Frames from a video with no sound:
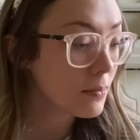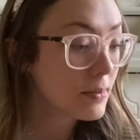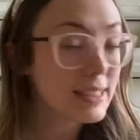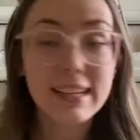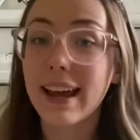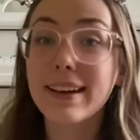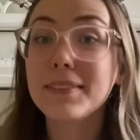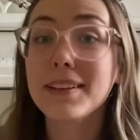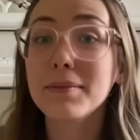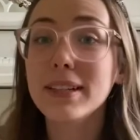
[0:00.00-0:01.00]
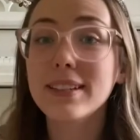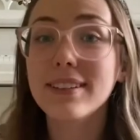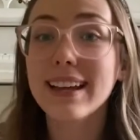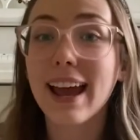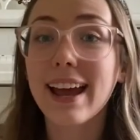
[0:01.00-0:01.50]
today I'm going to be
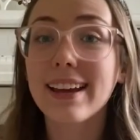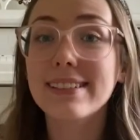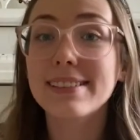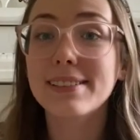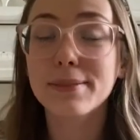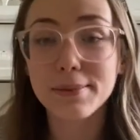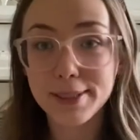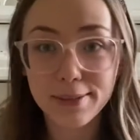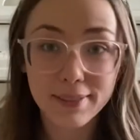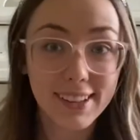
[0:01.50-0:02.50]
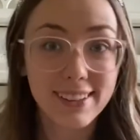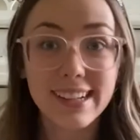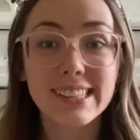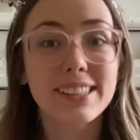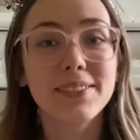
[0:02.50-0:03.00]
doing a Tsum Tsum
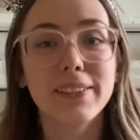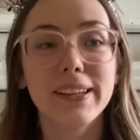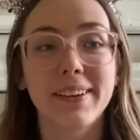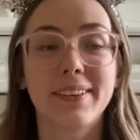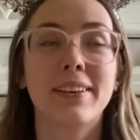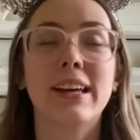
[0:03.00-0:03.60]
collection video.